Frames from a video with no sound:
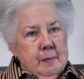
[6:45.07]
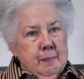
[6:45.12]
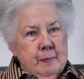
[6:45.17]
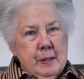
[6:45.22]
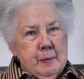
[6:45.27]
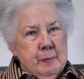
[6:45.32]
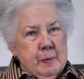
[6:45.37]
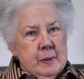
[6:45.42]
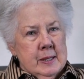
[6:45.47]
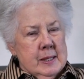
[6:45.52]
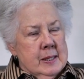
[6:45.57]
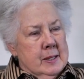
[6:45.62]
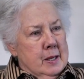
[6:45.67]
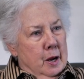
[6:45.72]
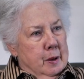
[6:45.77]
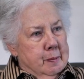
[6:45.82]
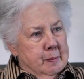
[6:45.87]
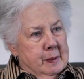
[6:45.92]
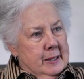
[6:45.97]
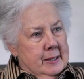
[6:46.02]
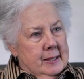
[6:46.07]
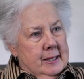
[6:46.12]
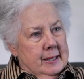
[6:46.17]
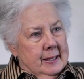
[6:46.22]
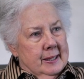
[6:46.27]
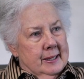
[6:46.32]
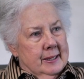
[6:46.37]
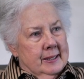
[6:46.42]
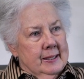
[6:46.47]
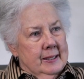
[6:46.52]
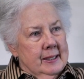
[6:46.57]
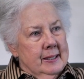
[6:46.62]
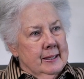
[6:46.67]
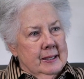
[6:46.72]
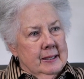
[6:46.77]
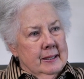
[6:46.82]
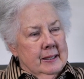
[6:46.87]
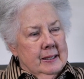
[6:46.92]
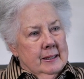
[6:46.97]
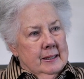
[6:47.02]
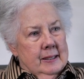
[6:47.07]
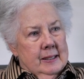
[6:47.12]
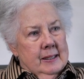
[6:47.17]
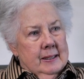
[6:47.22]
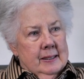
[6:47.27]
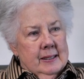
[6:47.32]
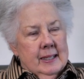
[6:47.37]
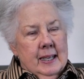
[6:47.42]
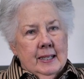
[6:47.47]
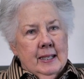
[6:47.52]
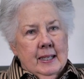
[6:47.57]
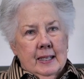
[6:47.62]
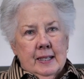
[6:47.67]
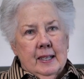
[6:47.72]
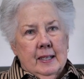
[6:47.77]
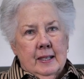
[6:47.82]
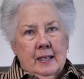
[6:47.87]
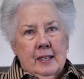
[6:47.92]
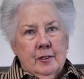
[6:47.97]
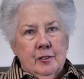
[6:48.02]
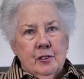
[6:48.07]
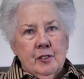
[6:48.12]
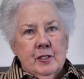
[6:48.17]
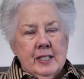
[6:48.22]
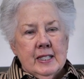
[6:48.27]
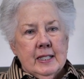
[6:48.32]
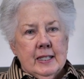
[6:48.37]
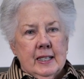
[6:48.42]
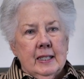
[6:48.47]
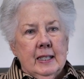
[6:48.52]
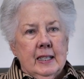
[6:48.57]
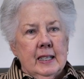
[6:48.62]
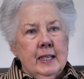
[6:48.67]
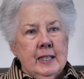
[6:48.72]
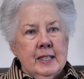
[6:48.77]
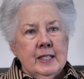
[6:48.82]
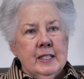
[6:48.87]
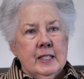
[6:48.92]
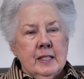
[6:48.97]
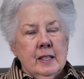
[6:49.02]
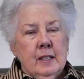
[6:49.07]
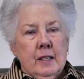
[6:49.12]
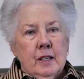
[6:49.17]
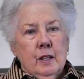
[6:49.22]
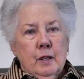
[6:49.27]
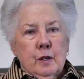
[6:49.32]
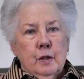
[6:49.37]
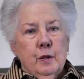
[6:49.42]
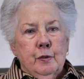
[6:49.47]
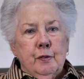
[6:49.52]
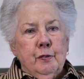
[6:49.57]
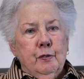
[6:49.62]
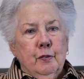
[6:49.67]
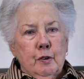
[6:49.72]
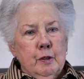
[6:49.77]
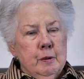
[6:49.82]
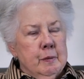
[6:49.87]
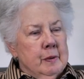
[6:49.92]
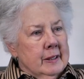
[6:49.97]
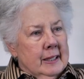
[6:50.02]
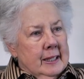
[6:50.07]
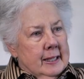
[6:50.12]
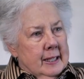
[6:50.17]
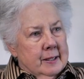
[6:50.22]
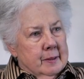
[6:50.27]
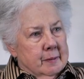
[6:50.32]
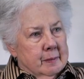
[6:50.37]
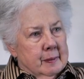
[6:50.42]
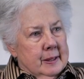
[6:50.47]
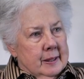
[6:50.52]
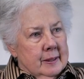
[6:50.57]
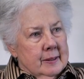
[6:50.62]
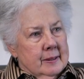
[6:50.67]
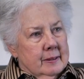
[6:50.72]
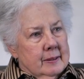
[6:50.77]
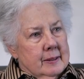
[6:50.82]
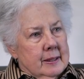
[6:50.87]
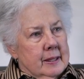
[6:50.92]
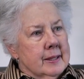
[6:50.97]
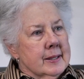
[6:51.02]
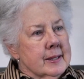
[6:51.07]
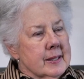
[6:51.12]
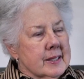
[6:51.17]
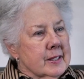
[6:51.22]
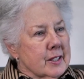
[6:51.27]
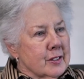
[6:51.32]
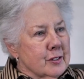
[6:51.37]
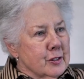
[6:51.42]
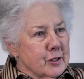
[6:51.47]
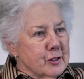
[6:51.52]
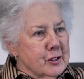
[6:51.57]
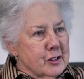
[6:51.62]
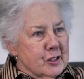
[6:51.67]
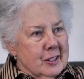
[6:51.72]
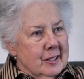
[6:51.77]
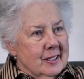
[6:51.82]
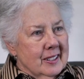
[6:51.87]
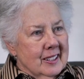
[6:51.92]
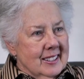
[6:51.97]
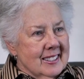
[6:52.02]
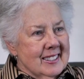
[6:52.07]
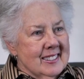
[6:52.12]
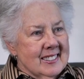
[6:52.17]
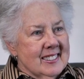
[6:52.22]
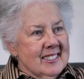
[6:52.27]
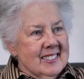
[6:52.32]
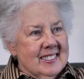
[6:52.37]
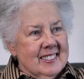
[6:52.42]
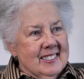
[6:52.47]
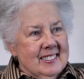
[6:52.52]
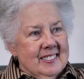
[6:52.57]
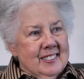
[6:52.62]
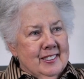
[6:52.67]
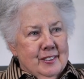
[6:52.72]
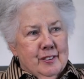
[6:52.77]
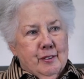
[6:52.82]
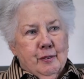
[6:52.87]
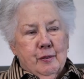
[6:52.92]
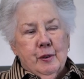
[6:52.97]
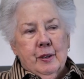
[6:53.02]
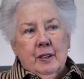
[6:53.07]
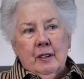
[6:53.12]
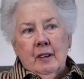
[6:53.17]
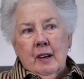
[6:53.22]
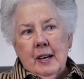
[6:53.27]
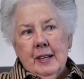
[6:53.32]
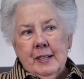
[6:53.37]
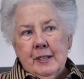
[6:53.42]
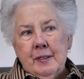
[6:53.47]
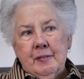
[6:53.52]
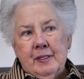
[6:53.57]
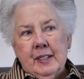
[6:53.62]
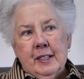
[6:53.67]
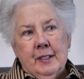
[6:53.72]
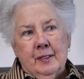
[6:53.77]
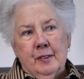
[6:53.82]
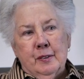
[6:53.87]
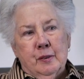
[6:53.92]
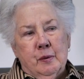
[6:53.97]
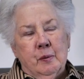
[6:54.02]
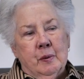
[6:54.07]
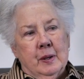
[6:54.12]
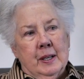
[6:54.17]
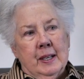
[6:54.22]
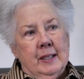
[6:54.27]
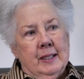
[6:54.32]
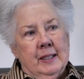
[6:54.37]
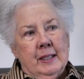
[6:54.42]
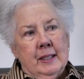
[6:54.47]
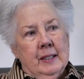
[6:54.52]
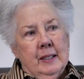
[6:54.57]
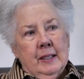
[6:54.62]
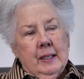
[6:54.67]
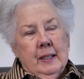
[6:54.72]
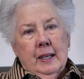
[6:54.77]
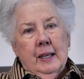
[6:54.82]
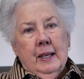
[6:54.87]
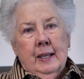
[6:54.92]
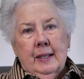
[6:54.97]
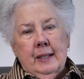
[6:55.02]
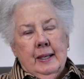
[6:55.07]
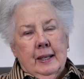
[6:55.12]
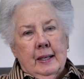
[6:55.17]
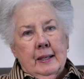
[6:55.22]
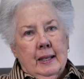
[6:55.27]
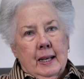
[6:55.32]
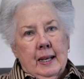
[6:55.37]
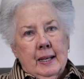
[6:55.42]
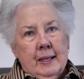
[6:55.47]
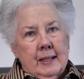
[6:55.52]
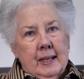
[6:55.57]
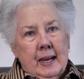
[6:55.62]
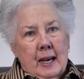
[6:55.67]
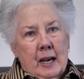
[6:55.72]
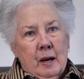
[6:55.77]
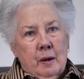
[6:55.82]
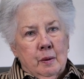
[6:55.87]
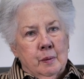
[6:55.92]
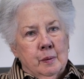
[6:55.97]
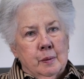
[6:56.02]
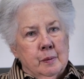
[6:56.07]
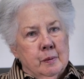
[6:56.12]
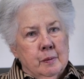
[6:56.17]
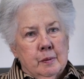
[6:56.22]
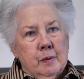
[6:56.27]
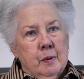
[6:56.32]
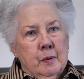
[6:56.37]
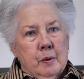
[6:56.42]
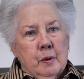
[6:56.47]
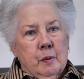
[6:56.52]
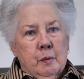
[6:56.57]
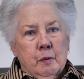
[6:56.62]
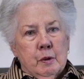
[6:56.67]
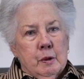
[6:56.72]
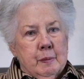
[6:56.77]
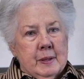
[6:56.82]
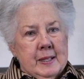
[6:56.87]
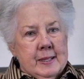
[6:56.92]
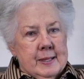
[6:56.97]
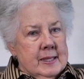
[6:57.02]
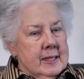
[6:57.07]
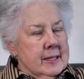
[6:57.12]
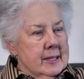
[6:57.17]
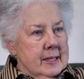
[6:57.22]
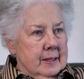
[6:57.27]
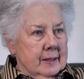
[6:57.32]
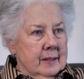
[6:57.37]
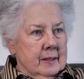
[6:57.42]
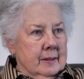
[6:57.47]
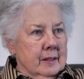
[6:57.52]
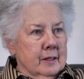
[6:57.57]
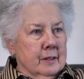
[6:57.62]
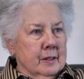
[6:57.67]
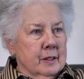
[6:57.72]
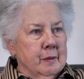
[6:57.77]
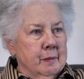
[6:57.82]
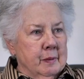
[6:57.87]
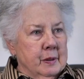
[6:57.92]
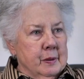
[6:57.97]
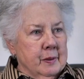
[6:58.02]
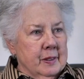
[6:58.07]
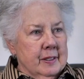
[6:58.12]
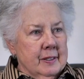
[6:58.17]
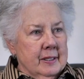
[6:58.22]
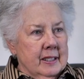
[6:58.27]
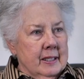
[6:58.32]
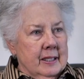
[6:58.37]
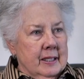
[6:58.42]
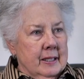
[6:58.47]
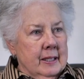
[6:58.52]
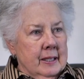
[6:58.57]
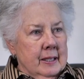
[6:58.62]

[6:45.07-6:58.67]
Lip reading: People stopping in, taking an interest in kids who formerly had been institutionalized or kind of hidden away, and now were being seen in the community